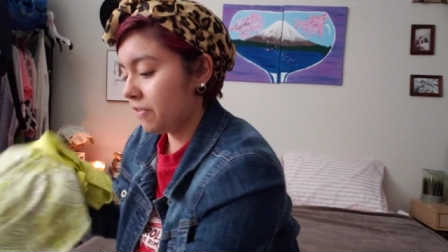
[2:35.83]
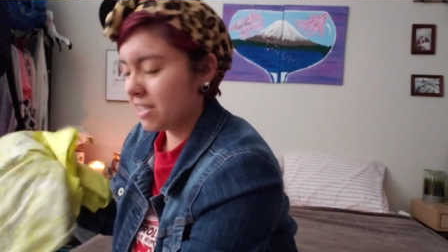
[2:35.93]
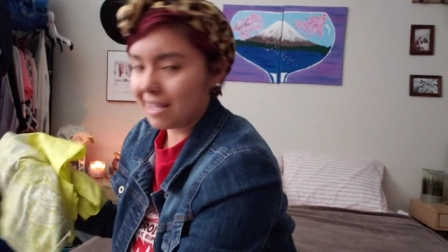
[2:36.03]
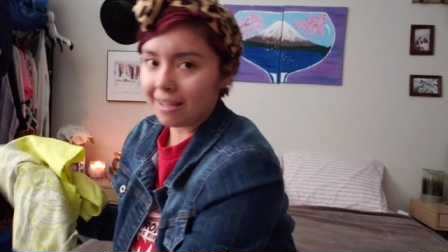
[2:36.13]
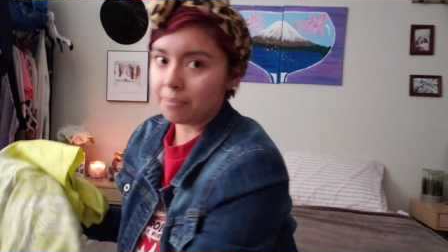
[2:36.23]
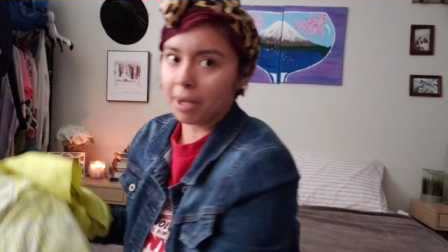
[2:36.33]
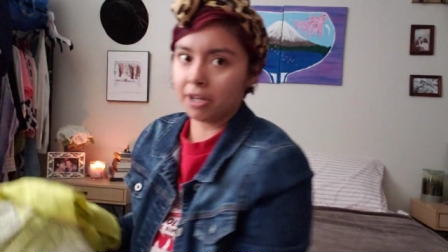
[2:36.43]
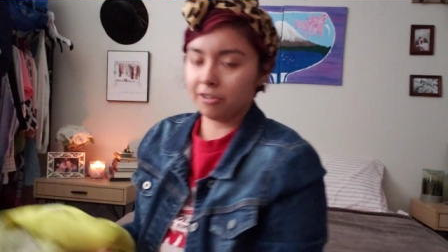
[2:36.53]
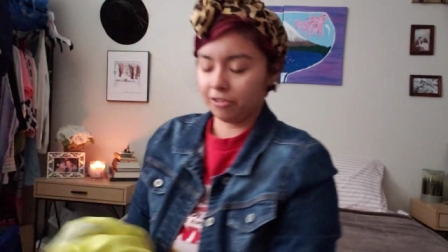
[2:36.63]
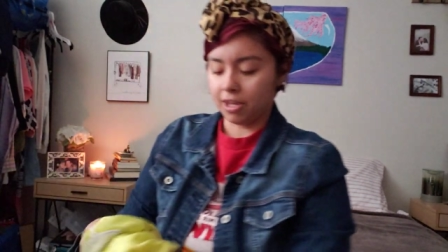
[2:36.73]
if it's like
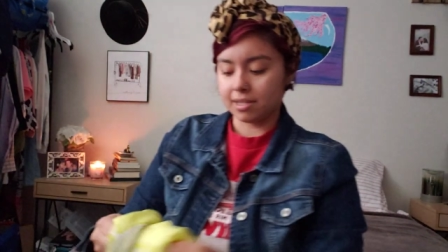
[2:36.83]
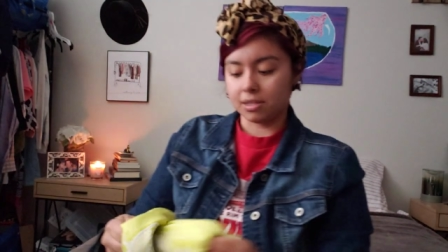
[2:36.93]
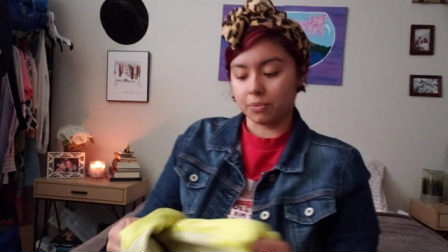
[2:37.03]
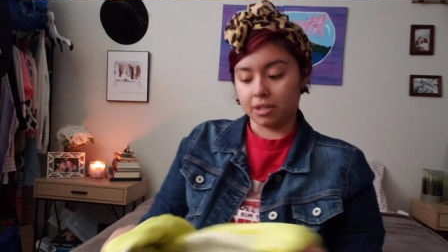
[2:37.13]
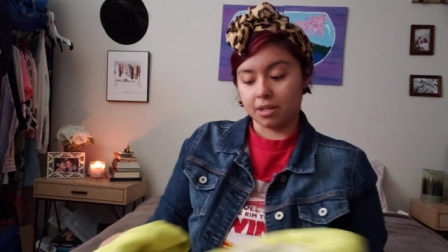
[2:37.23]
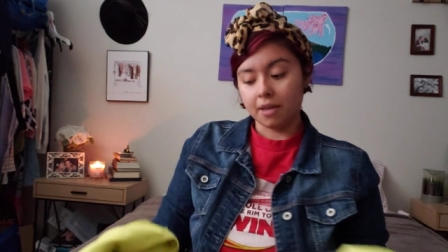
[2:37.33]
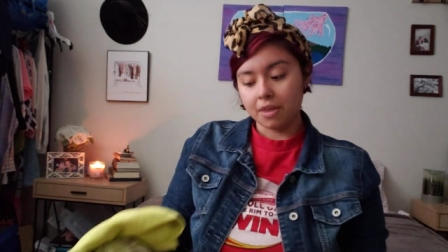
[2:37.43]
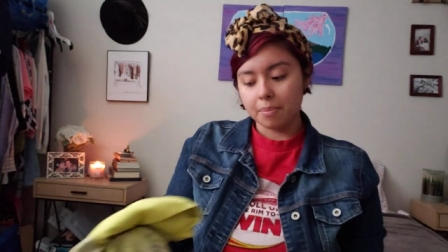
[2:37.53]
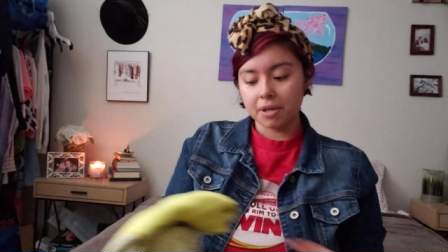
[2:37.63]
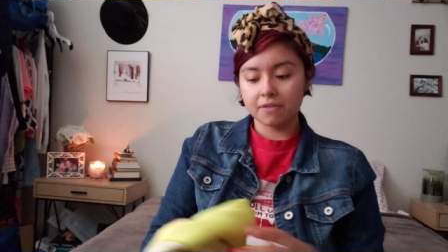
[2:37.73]
minor flaws, it's really not
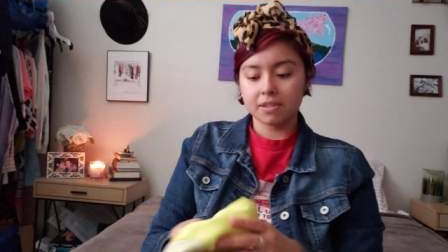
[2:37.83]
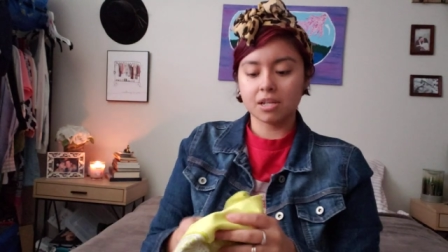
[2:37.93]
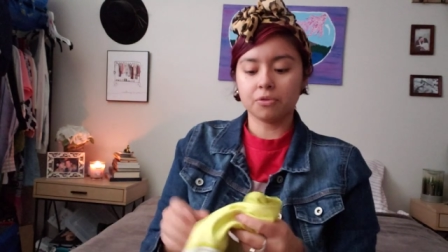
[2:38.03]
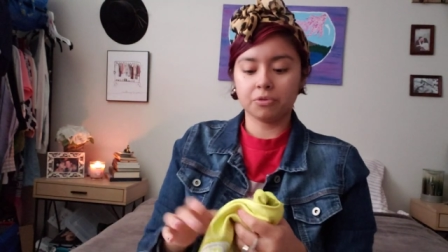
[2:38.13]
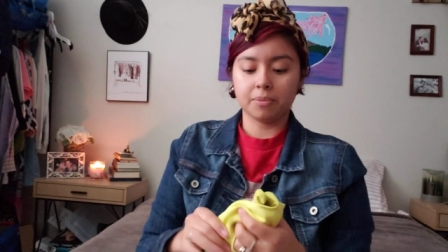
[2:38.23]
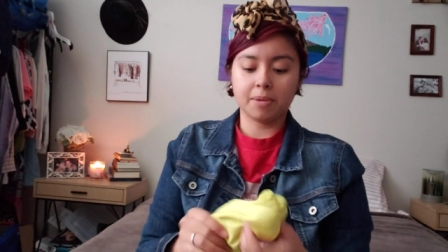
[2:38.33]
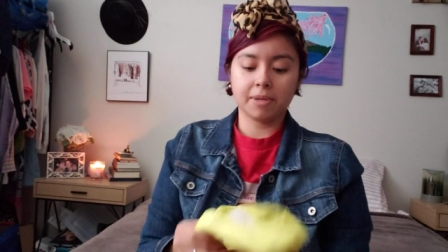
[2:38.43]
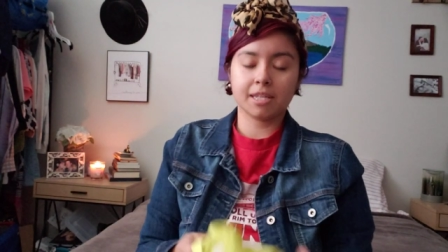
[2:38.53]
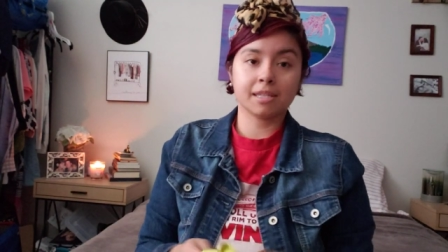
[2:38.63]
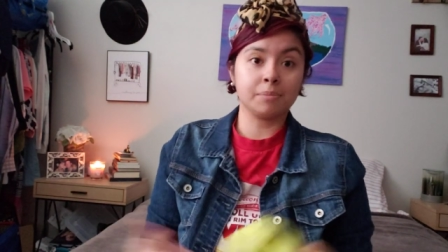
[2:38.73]
that big of a deal for me
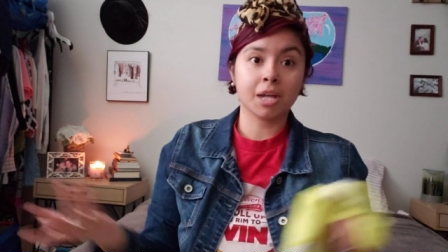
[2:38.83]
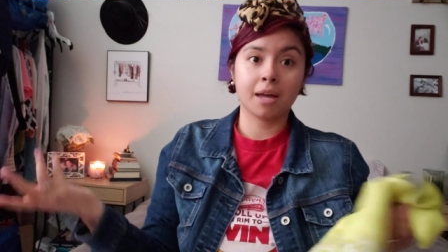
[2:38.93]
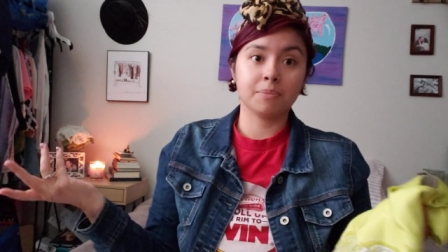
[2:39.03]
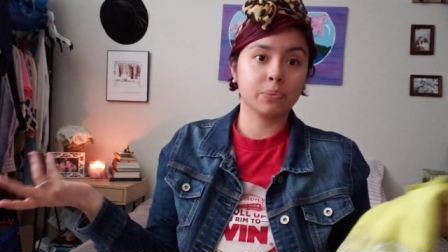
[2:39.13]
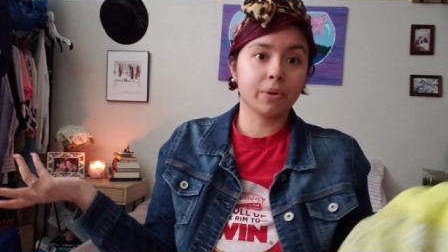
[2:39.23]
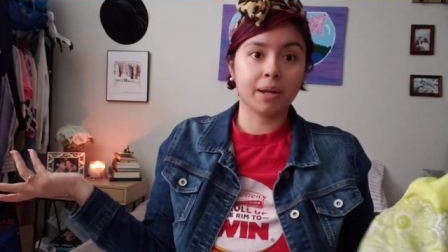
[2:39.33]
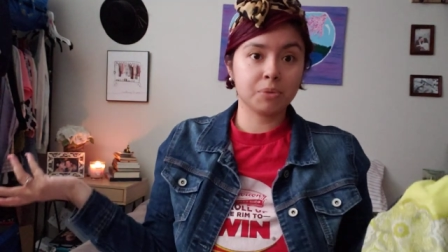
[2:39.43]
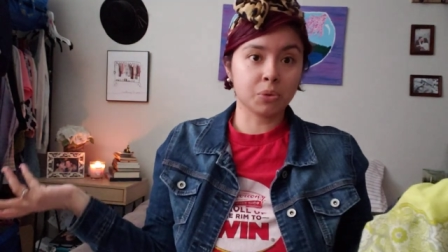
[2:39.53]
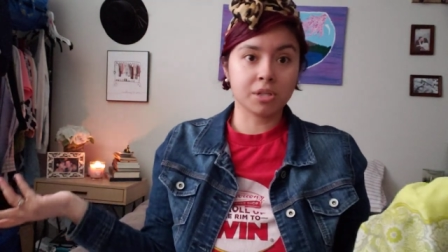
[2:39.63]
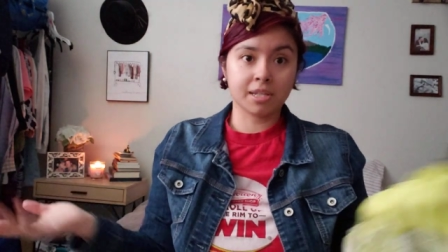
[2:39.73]
because sometimes when I'm
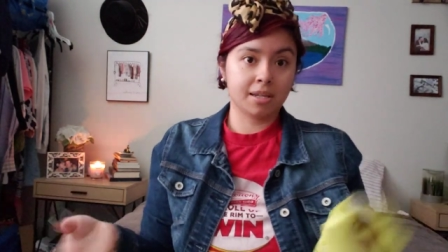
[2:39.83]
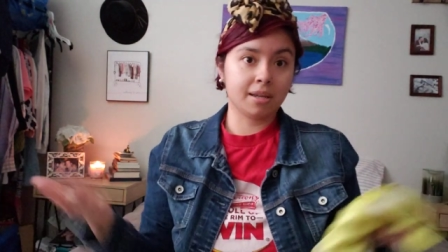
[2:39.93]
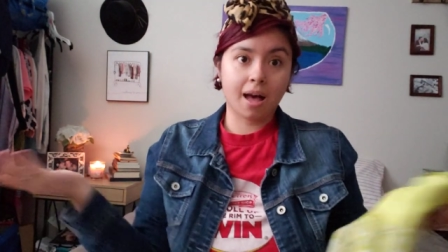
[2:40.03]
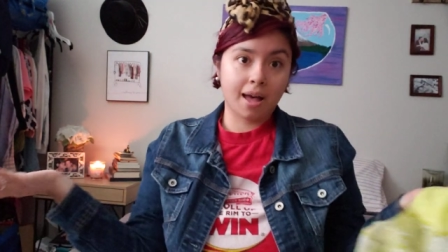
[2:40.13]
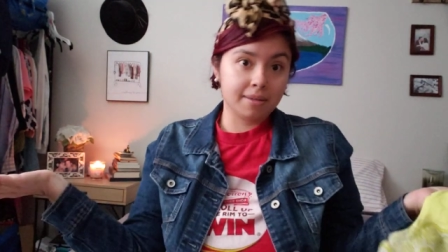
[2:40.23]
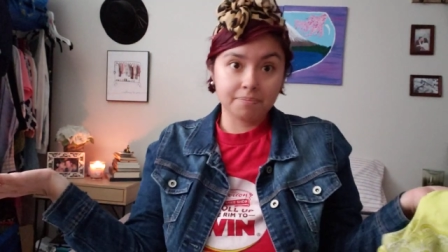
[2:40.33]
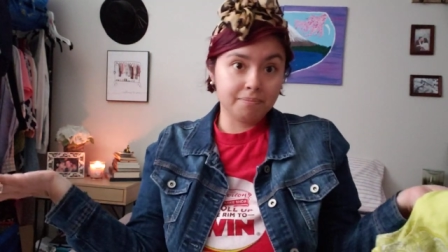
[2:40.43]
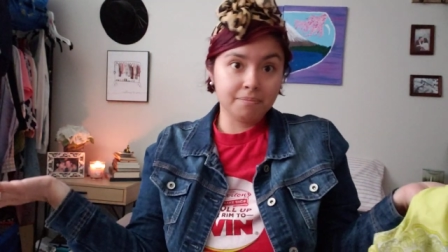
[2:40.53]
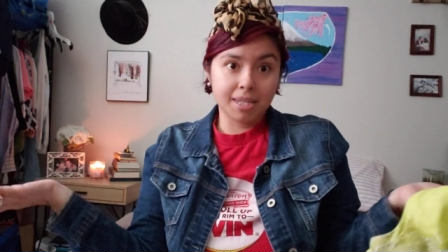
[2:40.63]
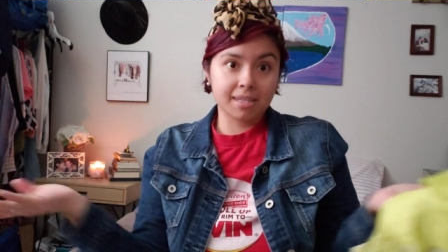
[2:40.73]
sourcing, I
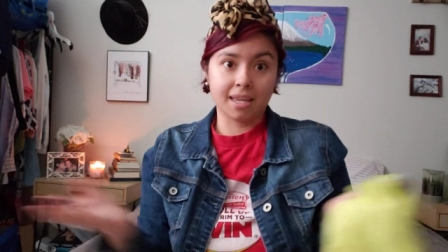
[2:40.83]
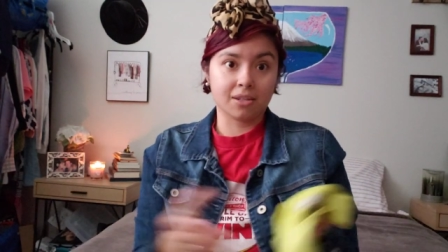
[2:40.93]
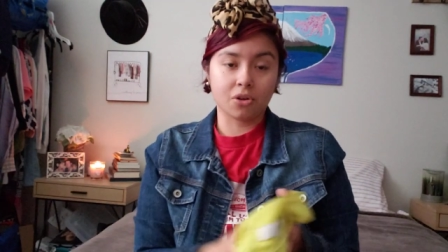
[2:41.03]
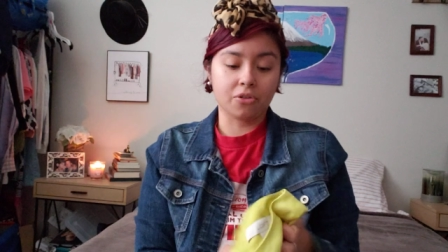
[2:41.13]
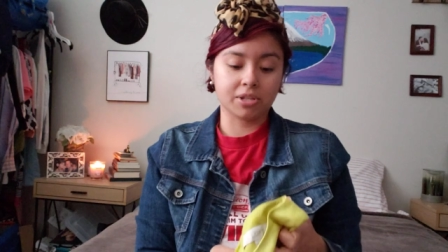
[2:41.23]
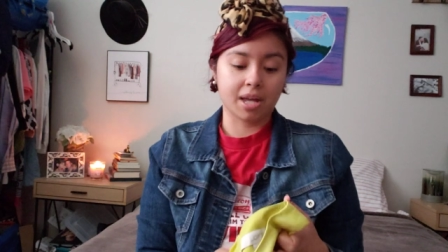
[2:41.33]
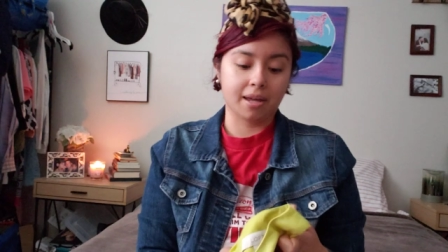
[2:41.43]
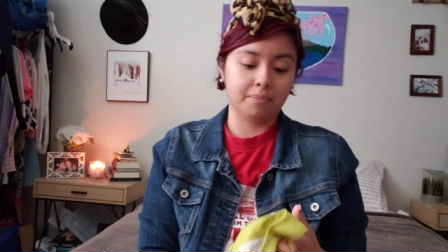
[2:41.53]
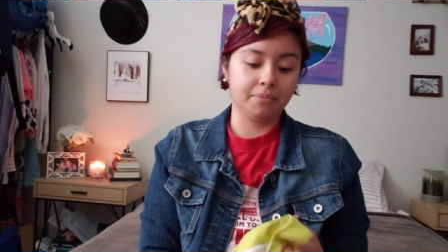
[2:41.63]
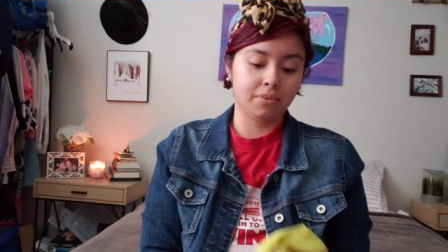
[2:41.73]
miss things all the
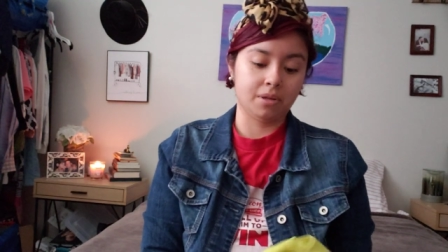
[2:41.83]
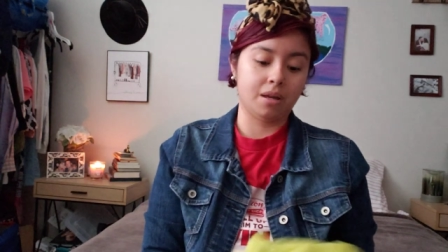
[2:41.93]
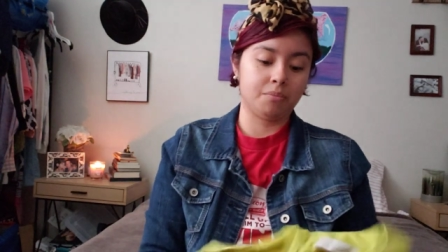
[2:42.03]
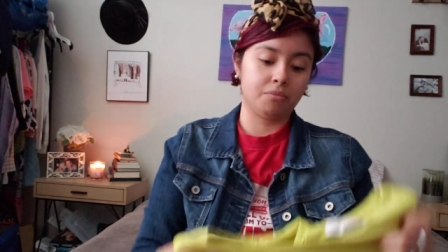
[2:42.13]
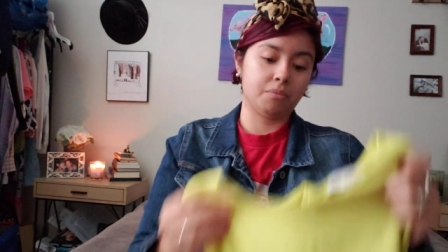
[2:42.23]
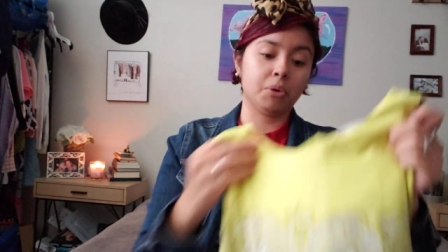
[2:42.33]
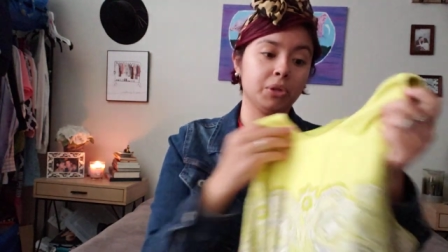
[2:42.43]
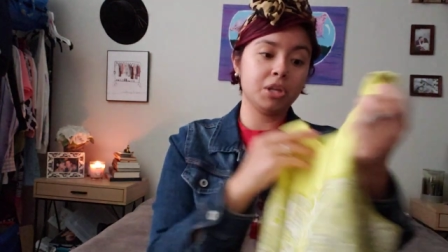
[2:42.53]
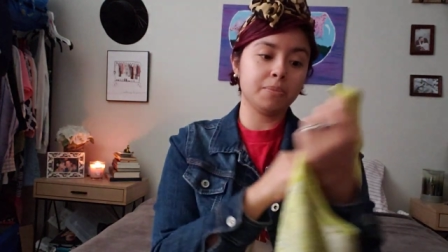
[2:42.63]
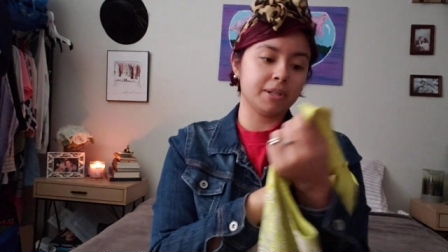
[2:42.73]
time. Um, I'm
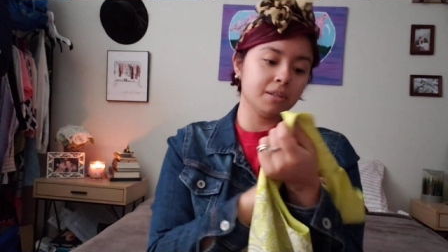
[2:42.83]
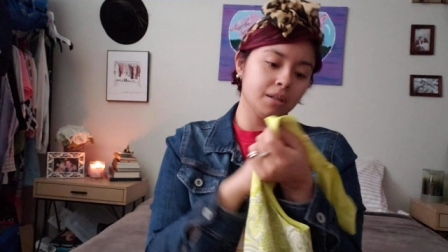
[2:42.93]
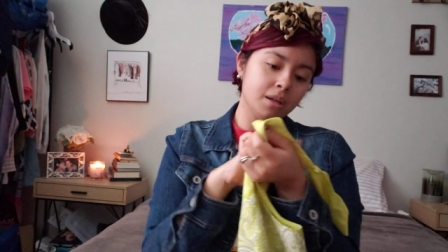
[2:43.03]
only human.